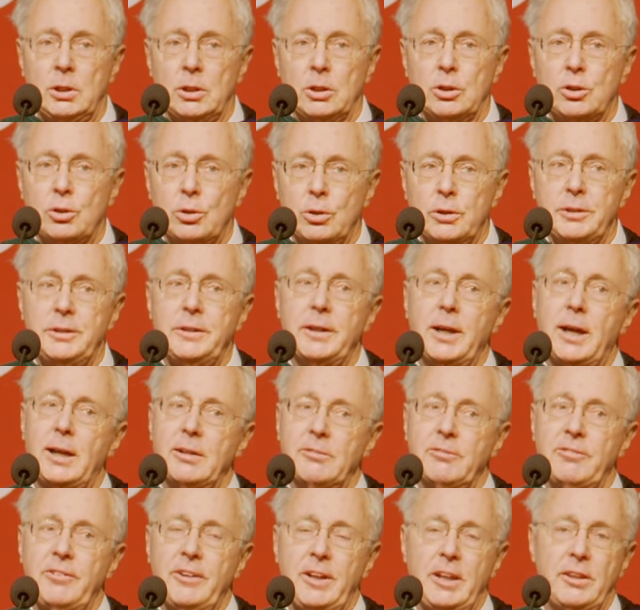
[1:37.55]
could not
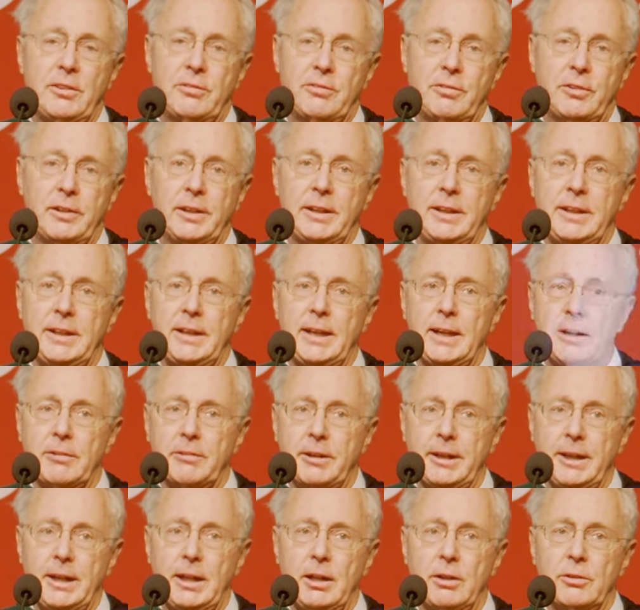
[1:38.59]
faithfully
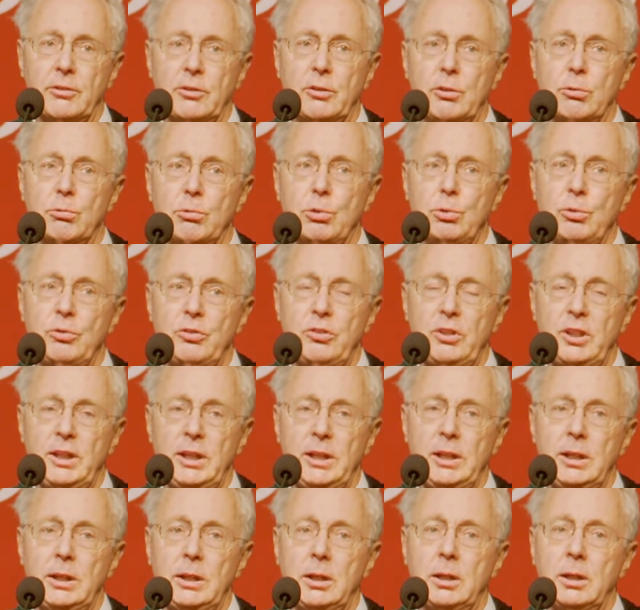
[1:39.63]
carry out the
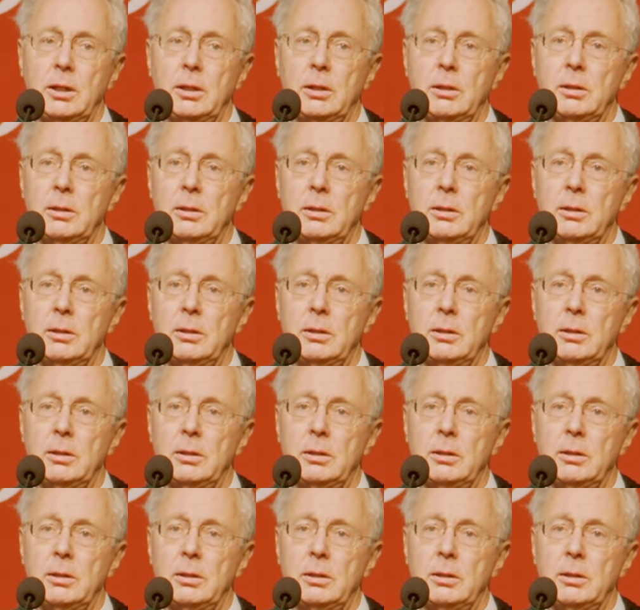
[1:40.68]
routine